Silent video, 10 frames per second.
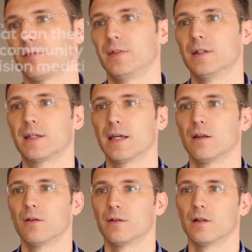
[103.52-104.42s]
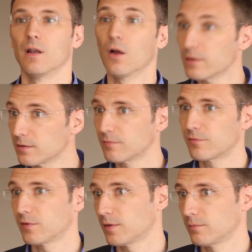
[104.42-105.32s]
field can learn a lot
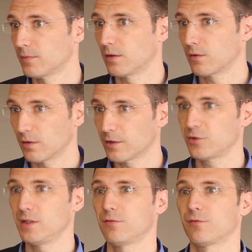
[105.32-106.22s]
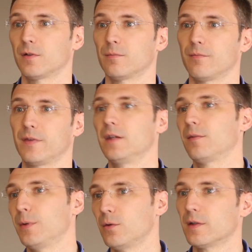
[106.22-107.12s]
from oncology, from the
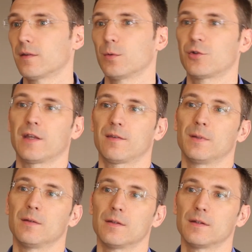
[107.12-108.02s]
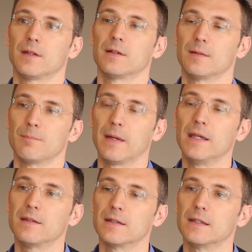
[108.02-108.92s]
experience which has been
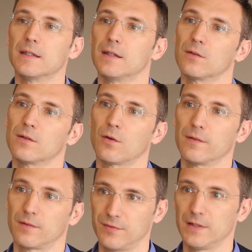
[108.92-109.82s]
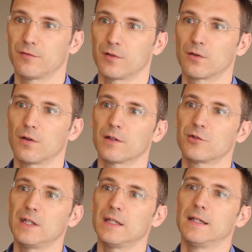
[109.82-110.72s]
made on the field of
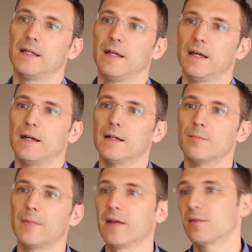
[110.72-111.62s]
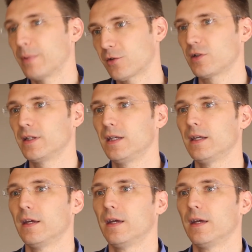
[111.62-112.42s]
oncology, especially